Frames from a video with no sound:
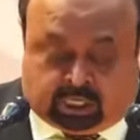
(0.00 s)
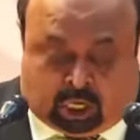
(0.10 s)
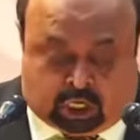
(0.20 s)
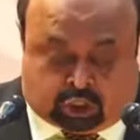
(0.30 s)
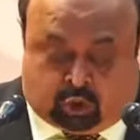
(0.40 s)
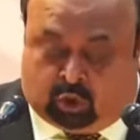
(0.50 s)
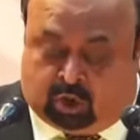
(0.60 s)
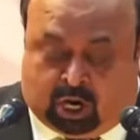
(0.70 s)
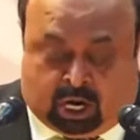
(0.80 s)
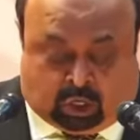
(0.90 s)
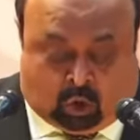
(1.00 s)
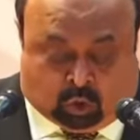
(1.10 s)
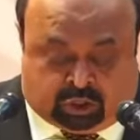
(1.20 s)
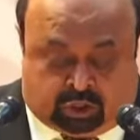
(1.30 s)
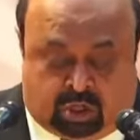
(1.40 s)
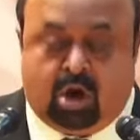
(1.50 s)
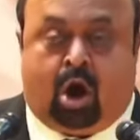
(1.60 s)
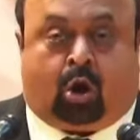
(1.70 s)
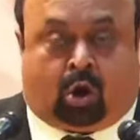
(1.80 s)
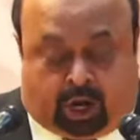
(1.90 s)
and control," unquote.
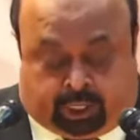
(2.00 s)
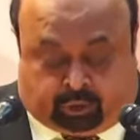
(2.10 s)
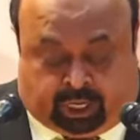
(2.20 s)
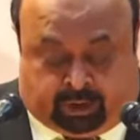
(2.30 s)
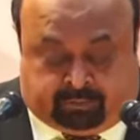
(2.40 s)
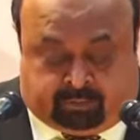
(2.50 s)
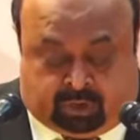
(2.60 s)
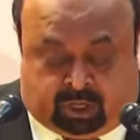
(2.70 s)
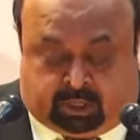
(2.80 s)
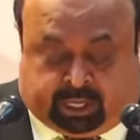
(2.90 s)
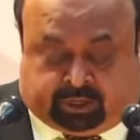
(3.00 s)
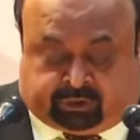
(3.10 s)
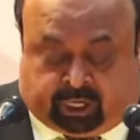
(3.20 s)
According to him, the